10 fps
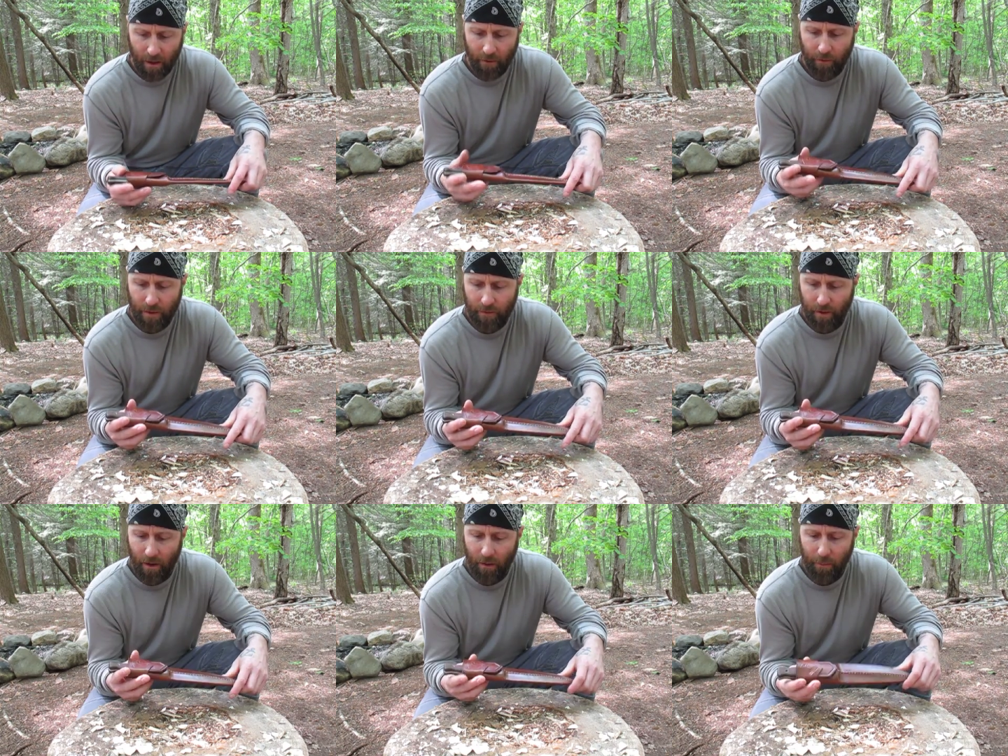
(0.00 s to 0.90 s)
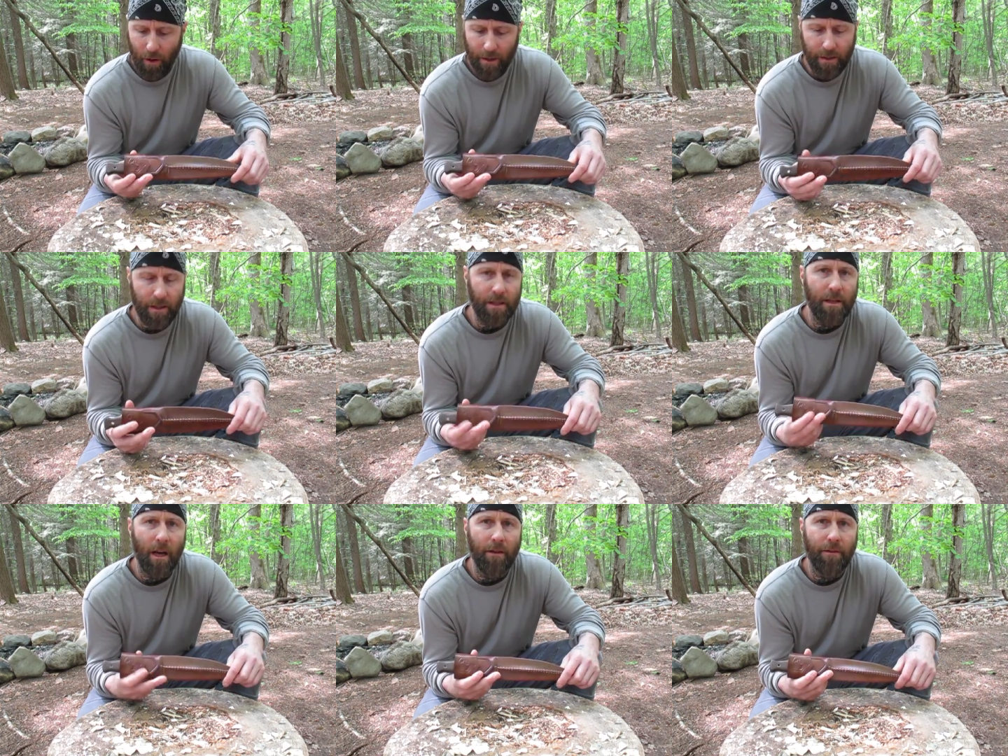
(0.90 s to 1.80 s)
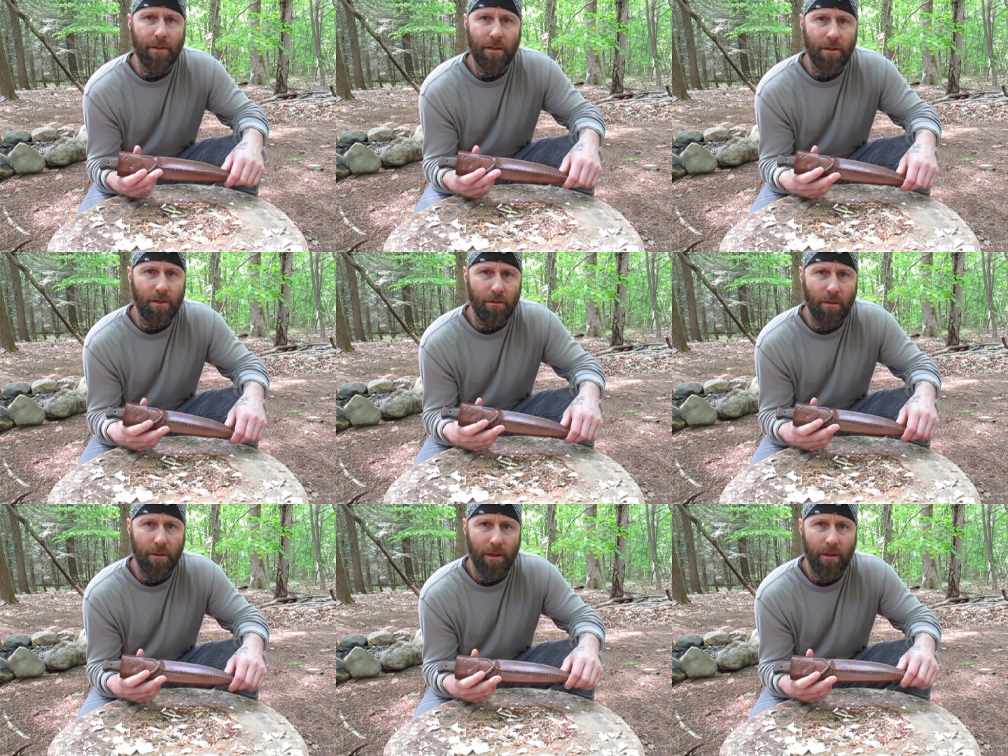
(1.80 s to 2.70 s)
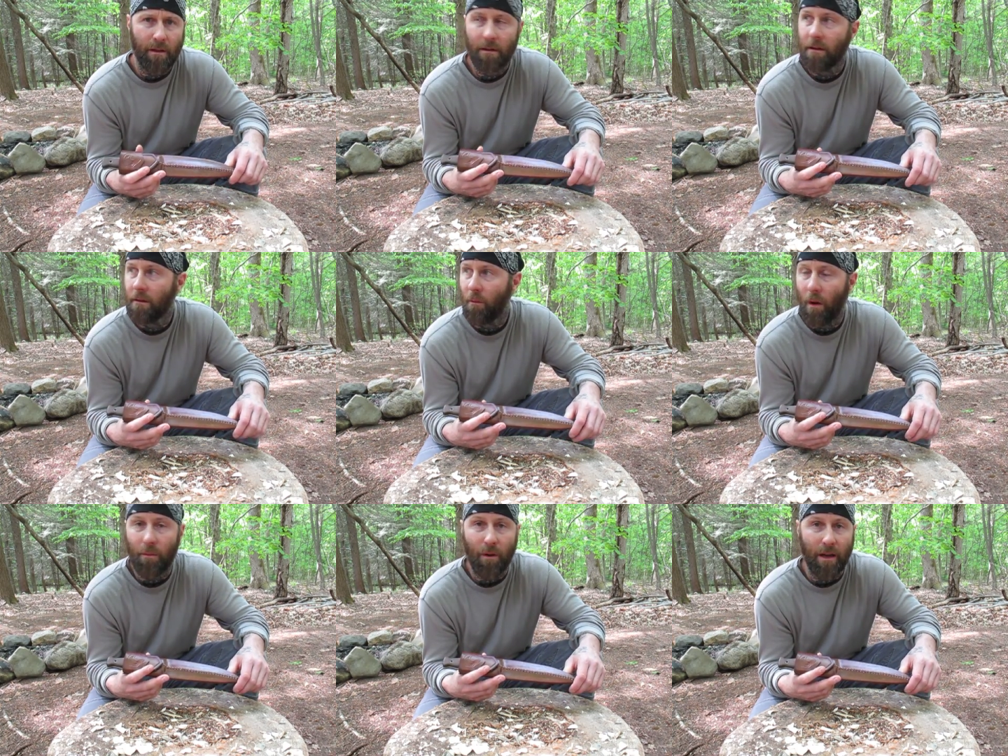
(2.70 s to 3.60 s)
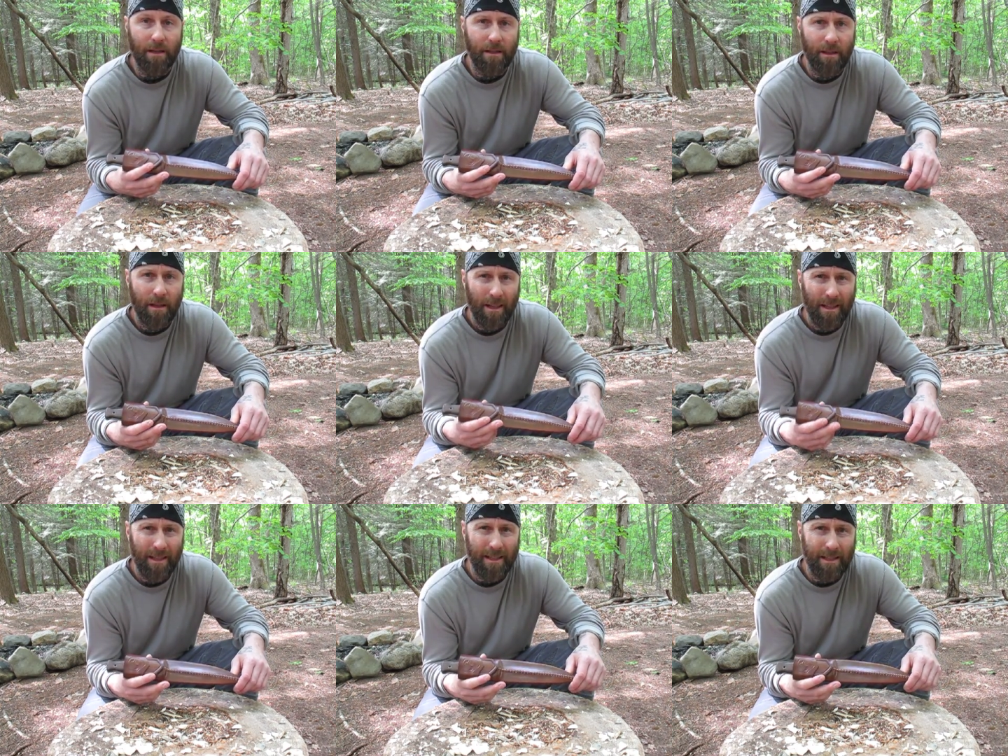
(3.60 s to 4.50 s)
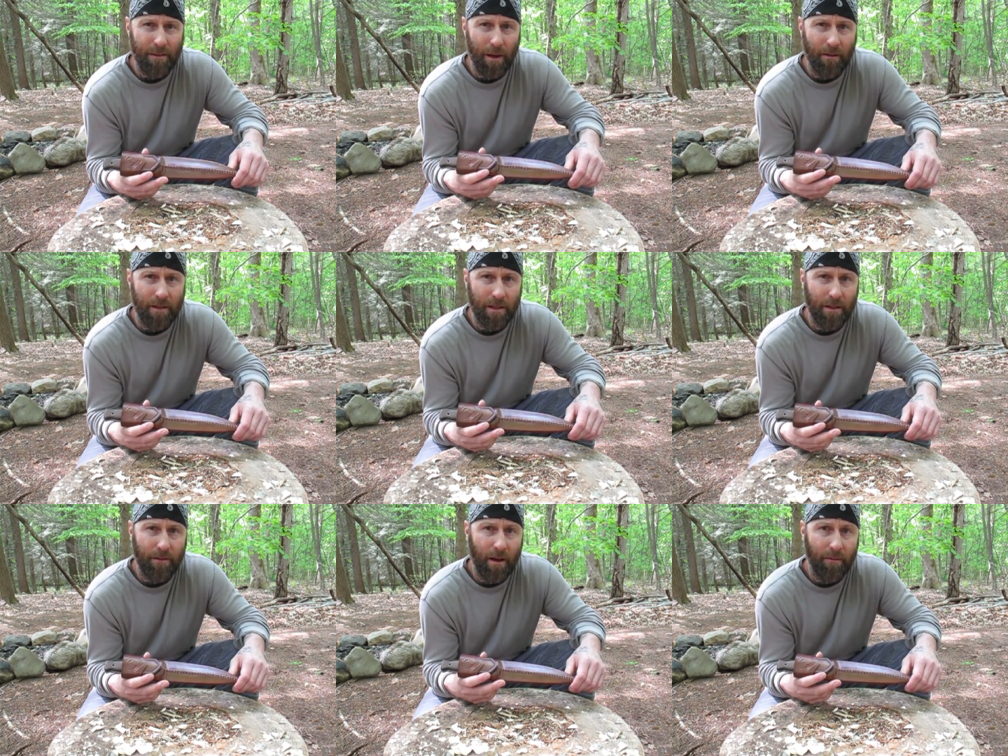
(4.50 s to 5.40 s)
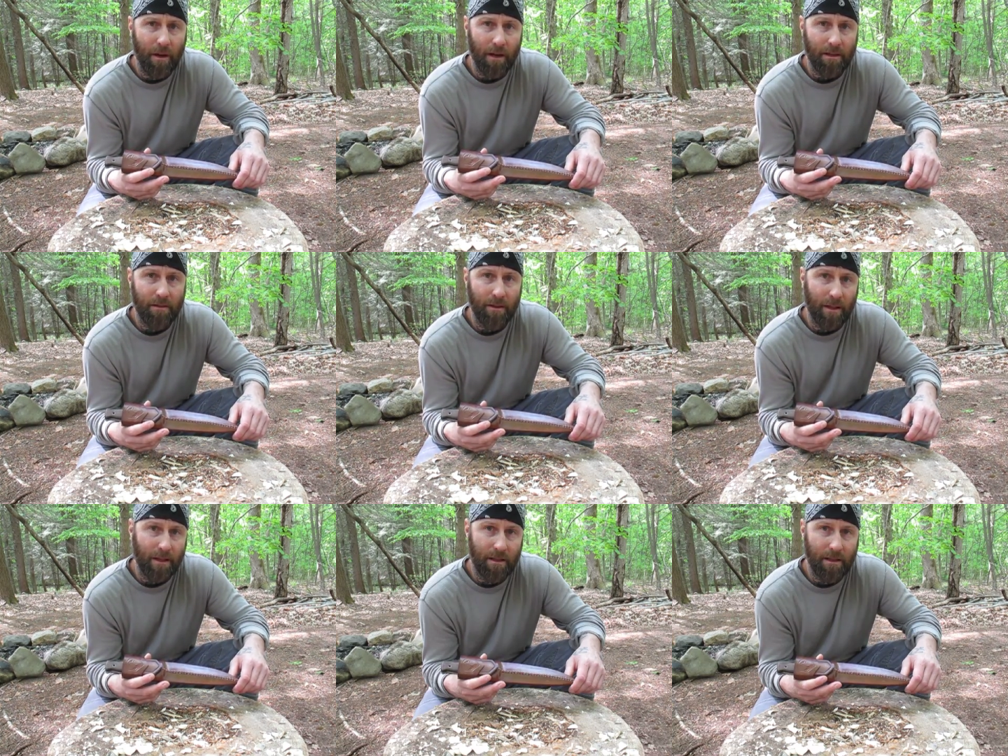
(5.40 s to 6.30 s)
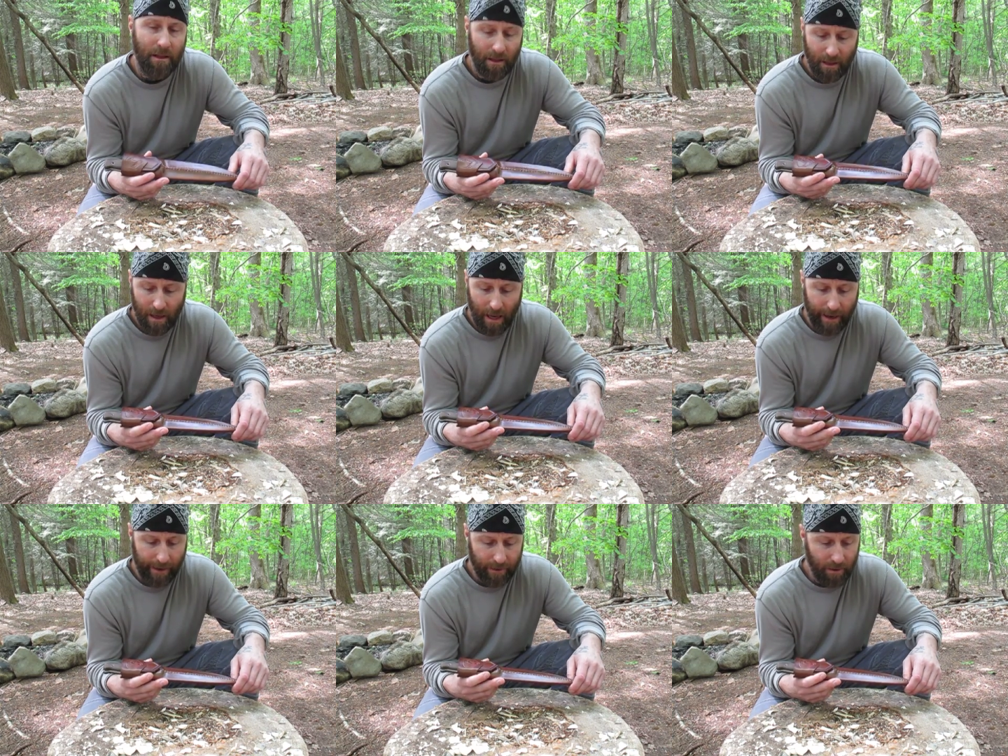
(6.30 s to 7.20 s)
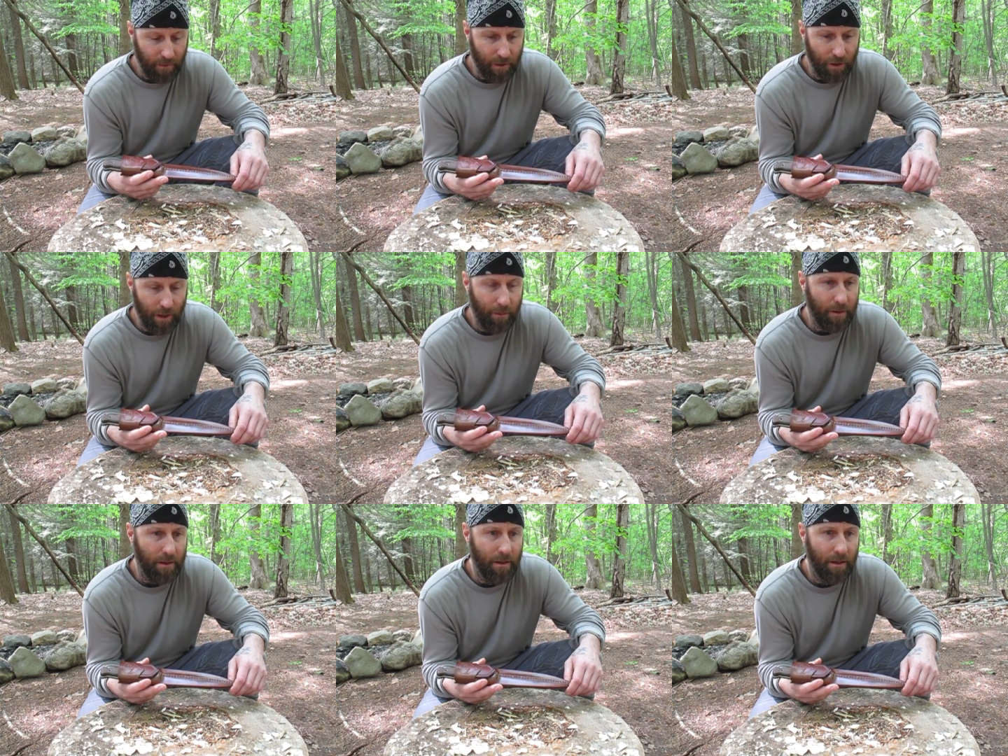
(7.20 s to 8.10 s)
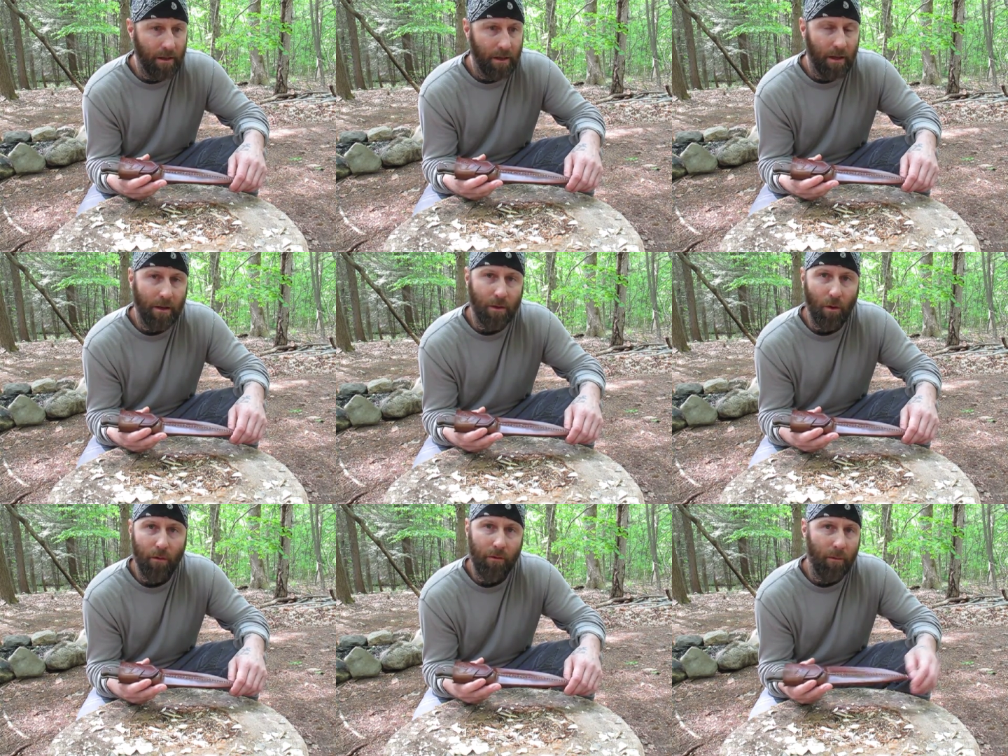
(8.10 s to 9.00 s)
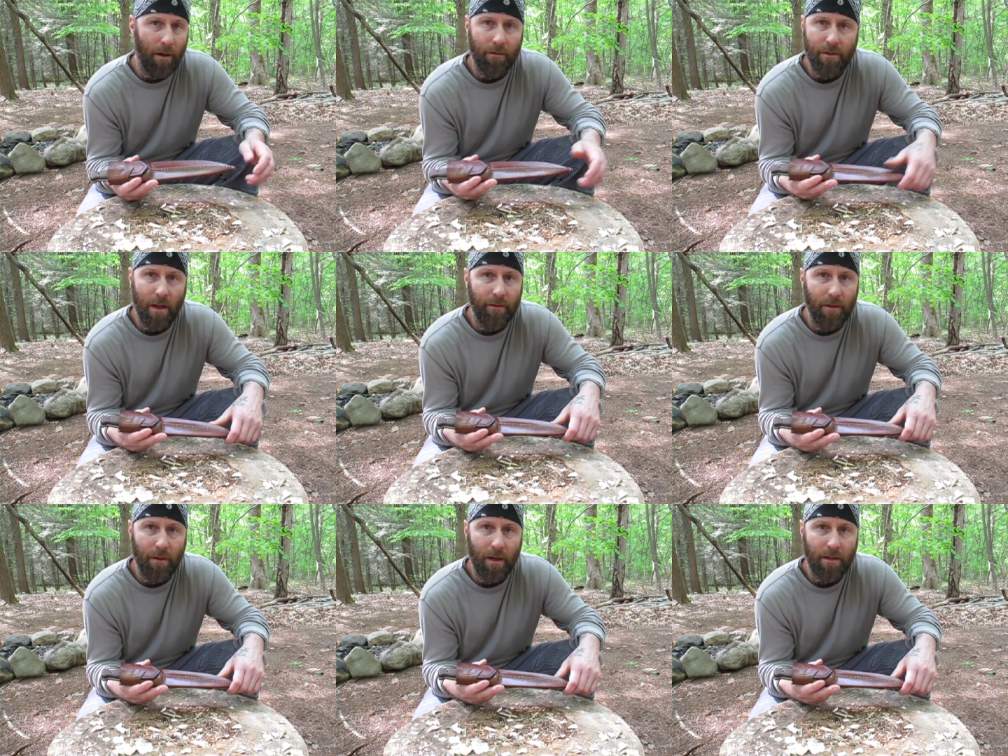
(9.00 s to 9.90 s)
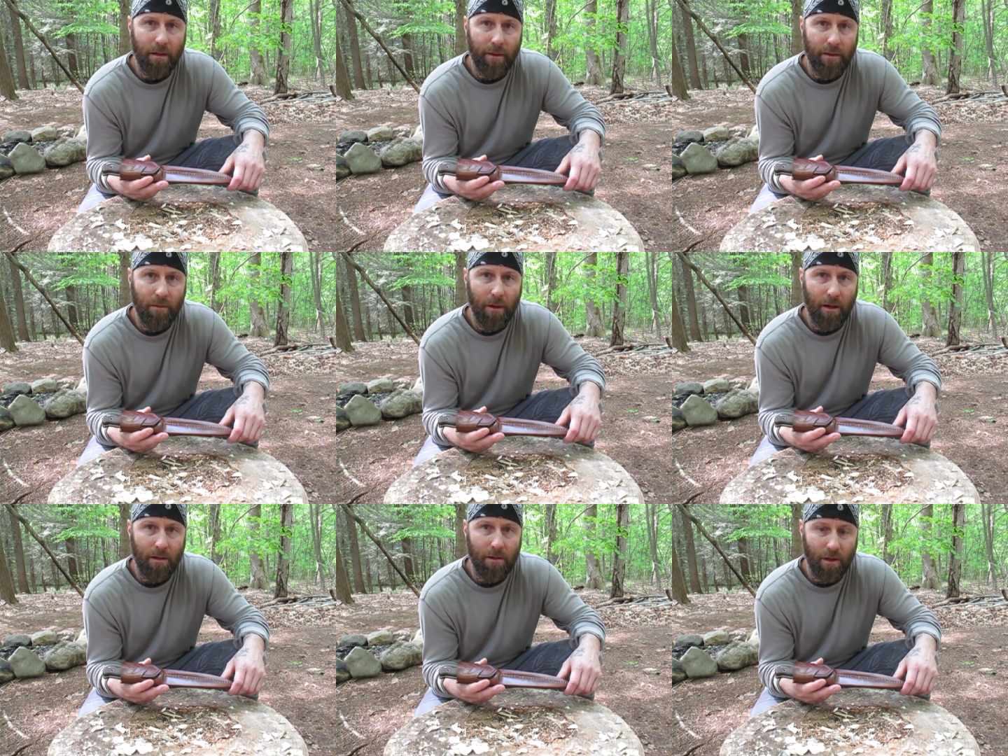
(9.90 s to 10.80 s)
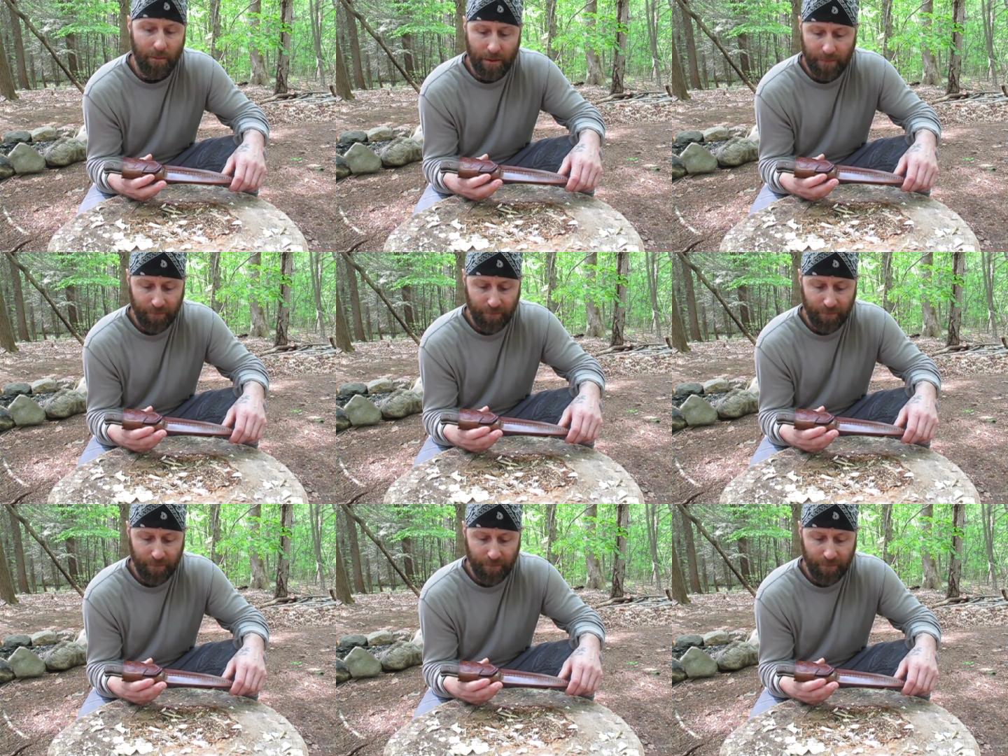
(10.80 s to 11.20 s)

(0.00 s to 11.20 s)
First of all, the price of this knife is extremely well priced. This is about 65 bucks for this. I got it to me shipped in total for about 70 bucks, 72 bucks shipped.